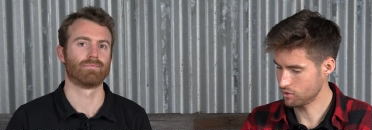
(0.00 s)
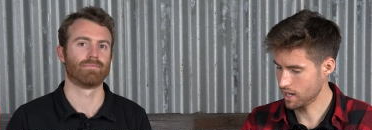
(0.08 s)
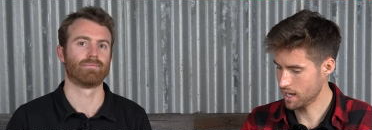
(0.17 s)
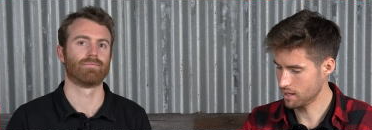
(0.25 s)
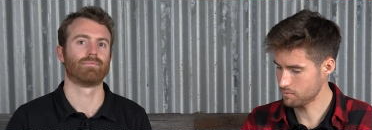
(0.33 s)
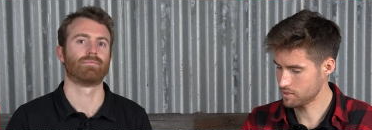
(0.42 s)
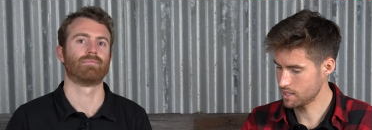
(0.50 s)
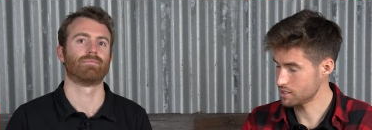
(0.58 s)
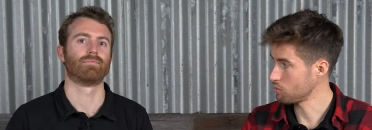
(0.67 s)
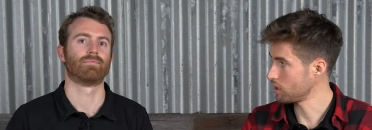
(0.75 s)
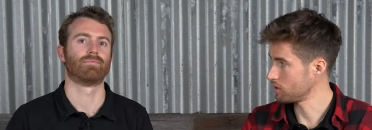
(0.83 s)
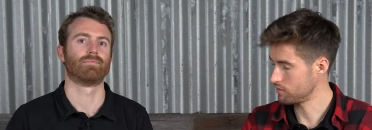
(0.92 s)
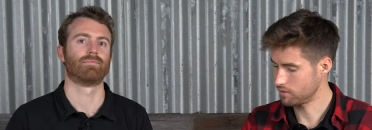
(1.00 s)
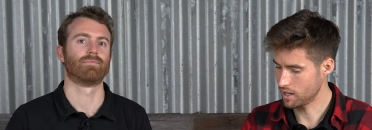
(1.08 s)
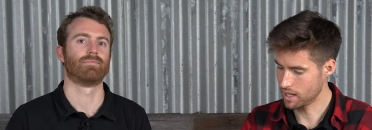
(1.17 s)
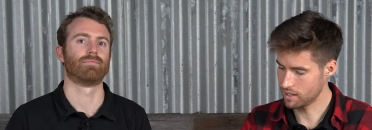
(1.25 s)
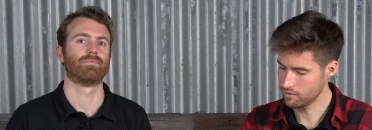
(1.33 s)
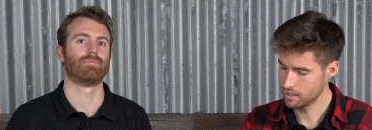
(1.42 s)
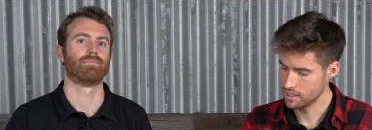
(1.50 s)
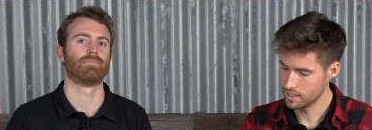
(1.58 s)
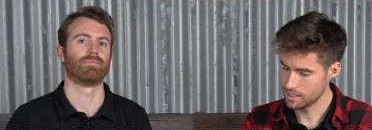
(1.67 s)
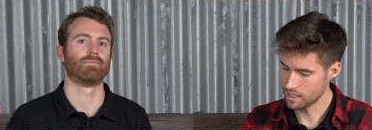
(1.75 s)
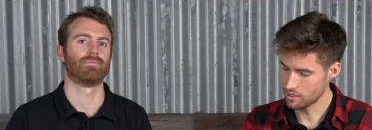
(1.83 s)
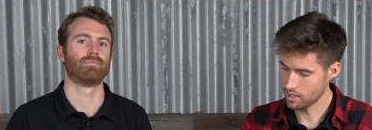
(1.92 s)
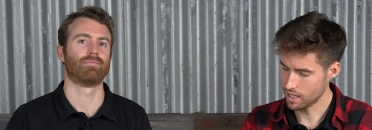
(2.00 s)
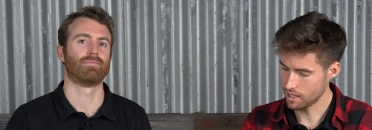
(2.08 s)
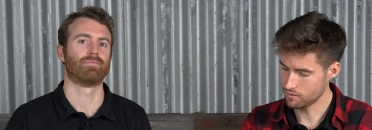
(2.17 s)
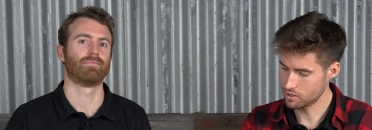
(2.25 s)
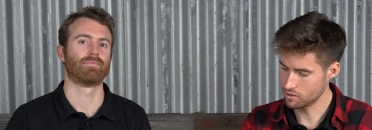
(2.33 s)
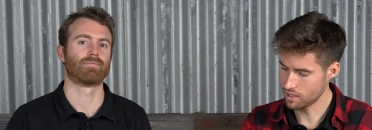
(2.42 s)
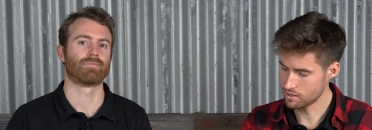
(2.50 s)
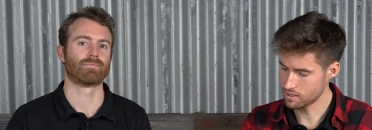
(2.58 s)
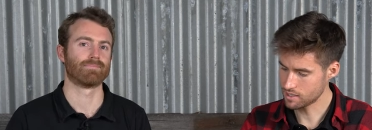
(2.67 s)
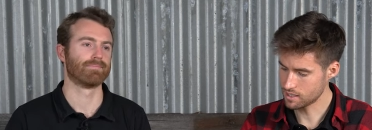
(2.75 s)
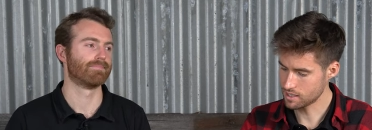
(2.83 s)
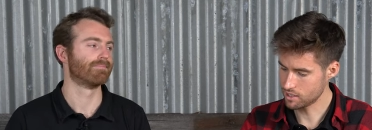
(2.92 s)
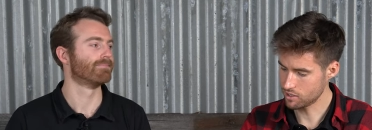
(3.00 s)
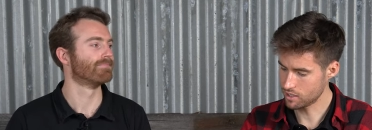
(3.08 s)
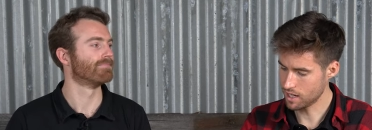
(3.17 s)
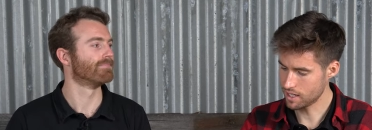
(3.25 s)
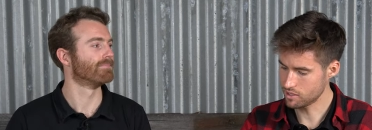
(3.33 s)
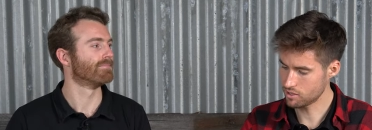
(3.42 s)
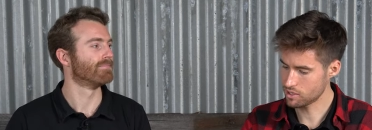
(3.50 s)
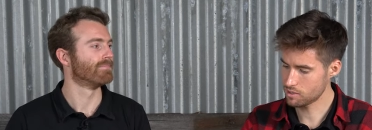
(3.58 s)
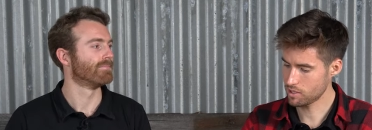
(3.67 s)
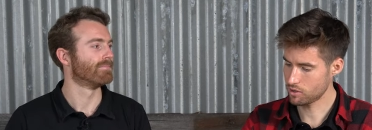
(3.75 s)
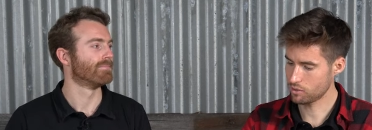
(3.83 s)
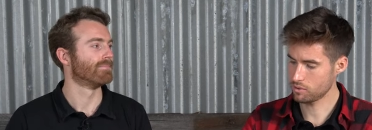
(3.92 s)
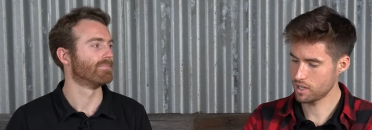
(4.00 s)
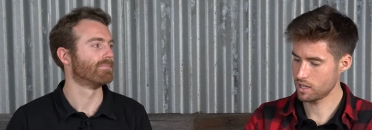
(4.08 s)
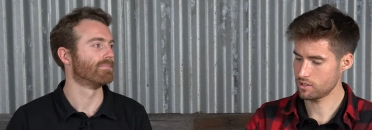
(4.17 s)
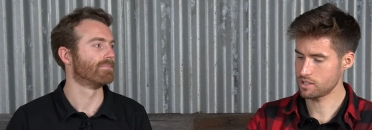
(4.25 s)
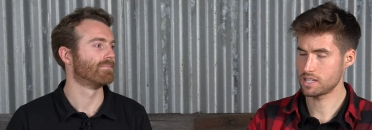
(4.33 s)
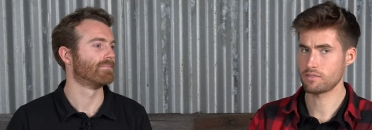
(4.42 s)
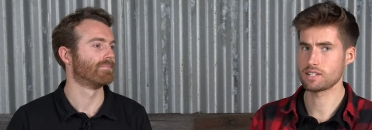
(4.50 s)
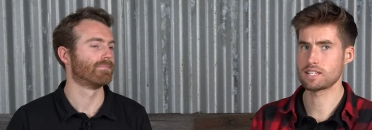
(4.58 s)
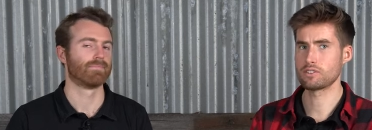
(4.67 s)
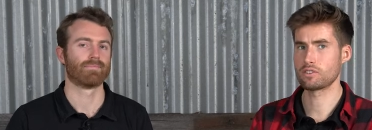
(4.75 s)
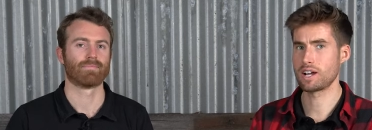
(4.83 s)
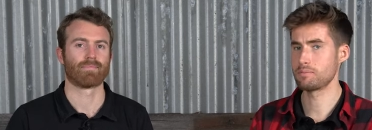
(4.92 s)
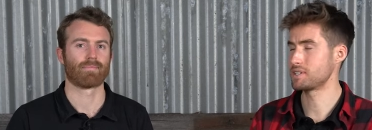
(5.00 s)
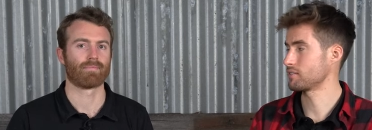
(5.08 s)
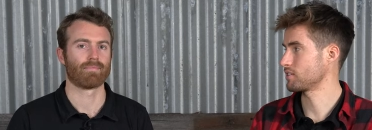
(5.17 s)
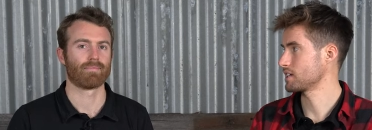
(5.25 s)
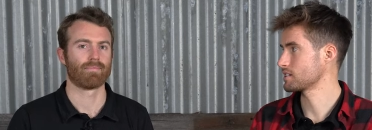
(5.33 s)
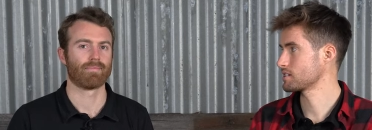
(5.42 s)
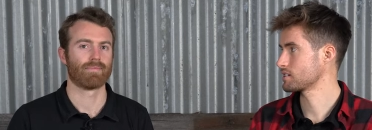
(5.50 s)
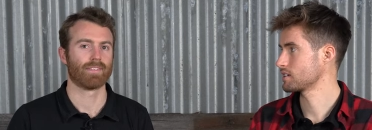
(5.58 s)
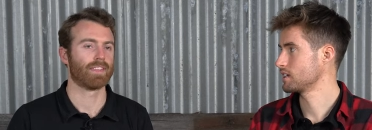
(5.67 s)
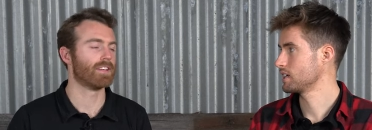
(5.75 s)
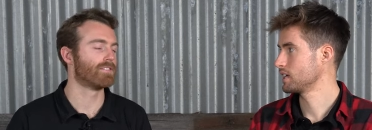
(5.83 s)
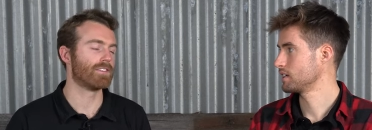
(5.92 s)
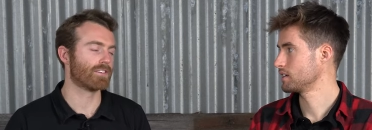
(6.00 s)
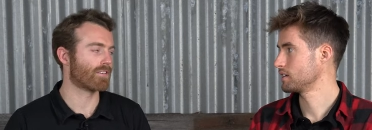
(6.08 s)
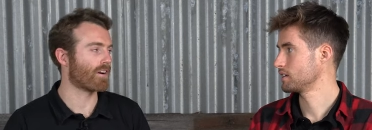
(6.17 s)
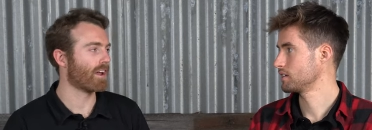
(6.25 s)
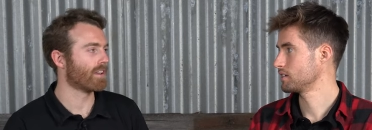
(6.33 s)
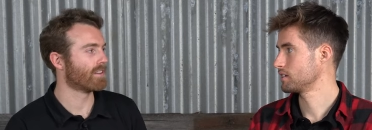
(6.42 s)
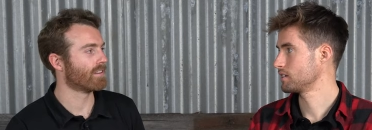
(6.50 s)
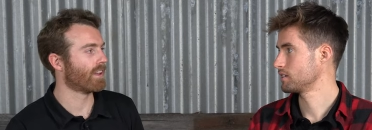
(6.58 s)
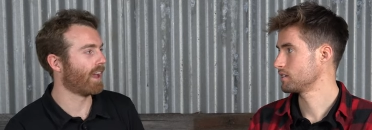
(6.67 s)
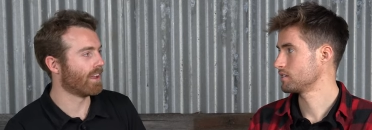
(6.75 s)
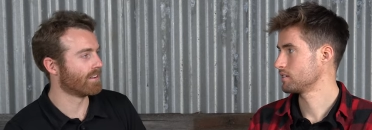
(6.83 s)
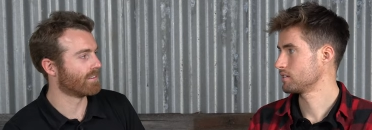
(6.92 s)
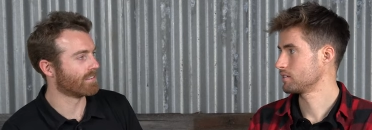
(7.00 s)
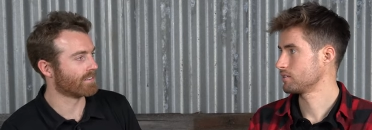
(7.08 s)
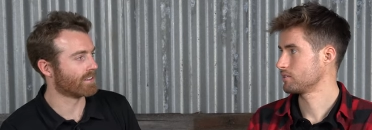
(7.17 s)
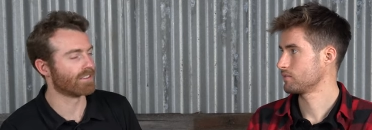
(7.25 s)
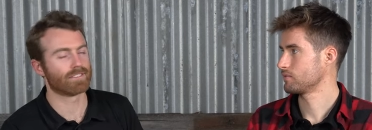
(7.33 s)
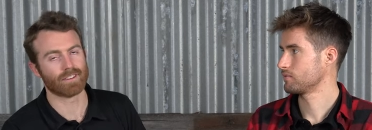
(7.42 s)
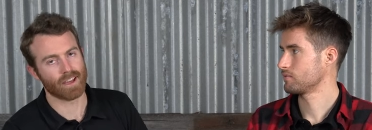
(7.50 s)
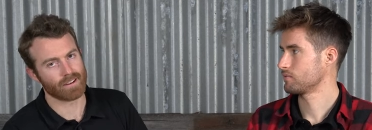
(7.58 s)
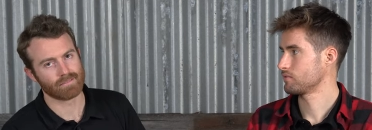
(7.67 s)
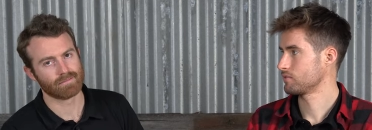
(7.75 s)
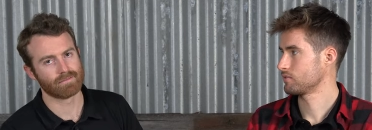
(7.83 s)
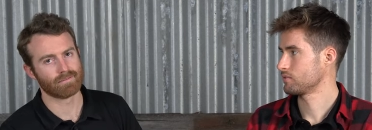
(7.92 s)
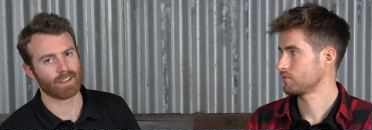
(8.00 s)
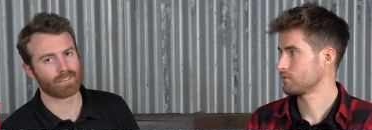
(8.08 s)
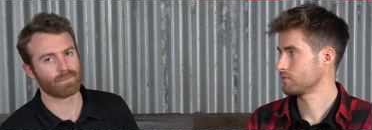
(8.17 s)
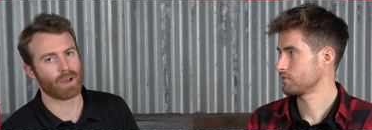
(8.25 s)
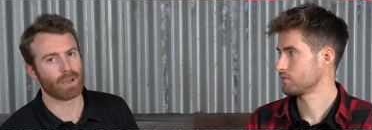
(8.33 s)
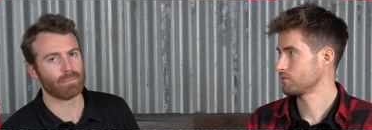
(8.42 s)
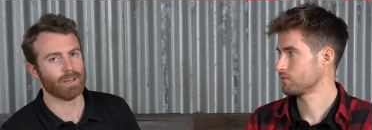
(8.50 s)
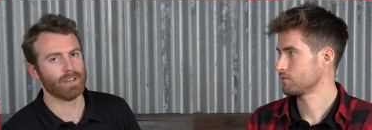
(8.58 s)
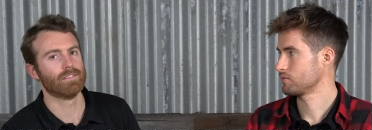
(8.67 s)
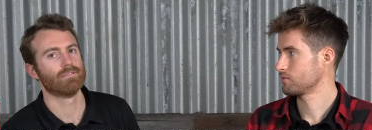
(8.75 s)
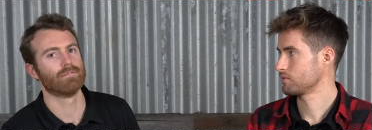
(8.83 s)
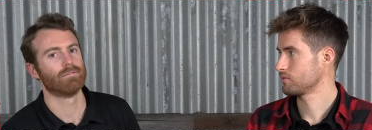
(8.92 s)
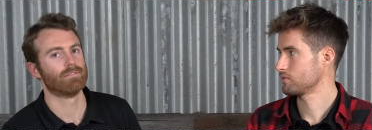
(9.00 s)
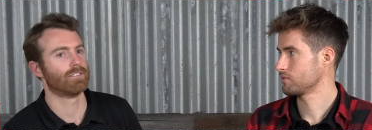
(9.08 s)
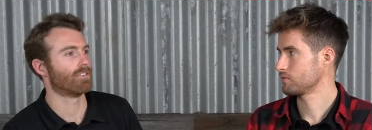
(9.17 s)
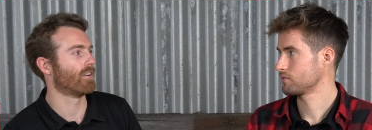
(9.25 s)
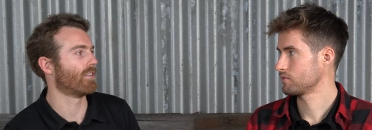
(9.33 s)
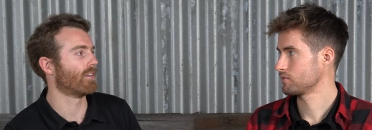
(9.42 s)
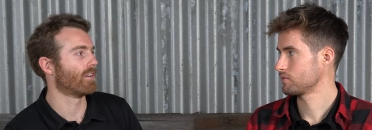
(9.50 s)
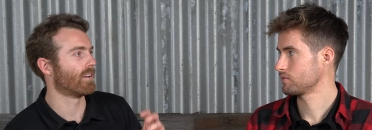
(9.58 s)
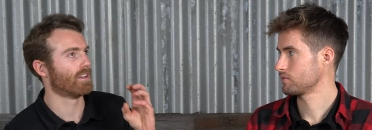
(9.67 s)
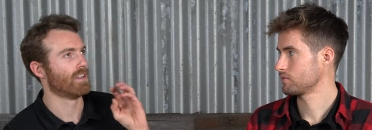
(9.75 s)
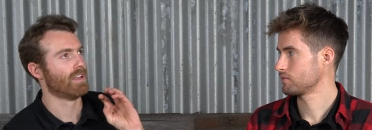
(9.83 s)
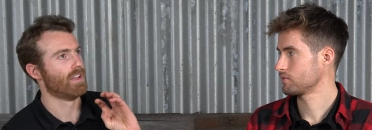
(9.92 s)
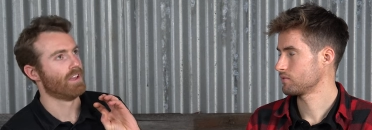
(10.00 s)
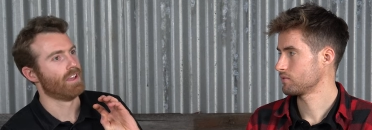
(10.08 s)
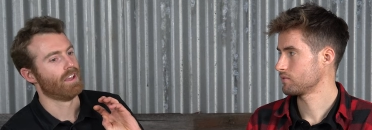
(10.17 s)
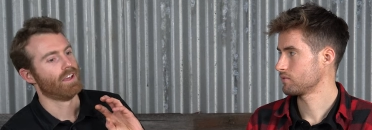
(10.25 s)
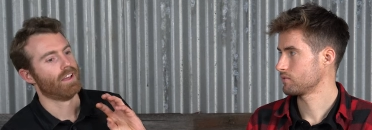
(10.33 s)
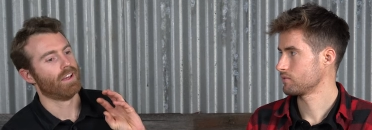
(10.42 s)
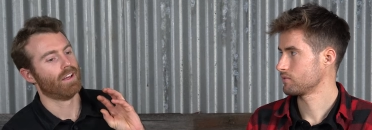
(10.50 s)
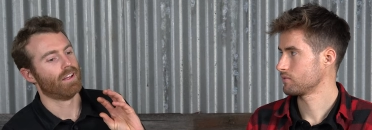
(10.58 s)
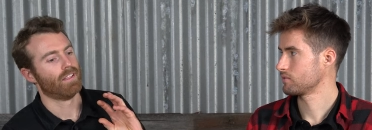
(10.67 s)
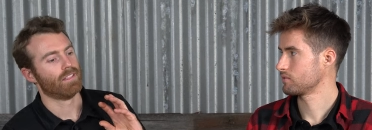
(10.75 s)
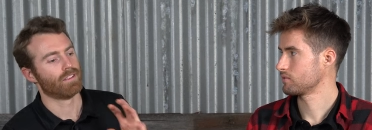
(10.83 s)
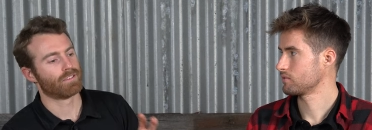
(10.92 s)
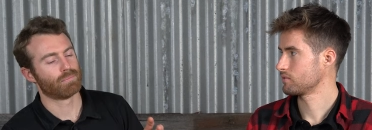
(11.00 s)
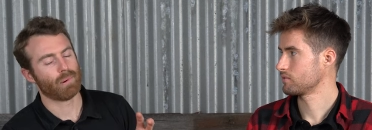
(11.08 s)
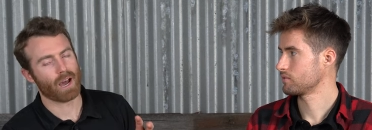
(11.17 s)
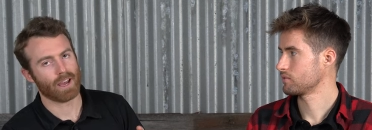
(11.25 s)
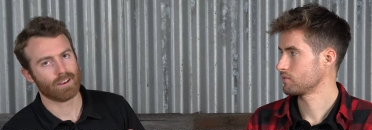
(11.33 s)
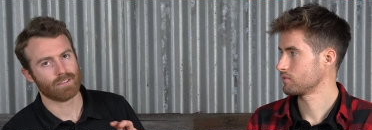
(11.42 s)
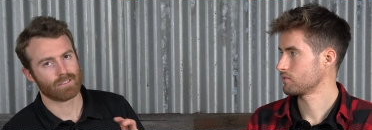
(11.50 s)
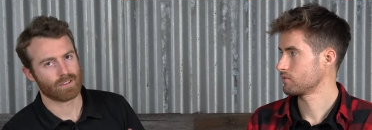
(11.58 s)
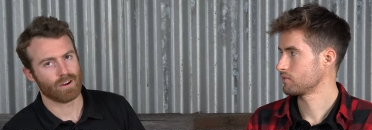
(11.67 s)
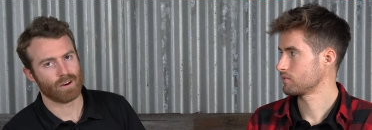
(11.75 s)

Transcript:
Speaker 1: grams, that's 105. Then you have 2,690. So there's about 377 gram difference.
Speaker 2: That's in crank and cassette. That's my opinion. So the the spiders that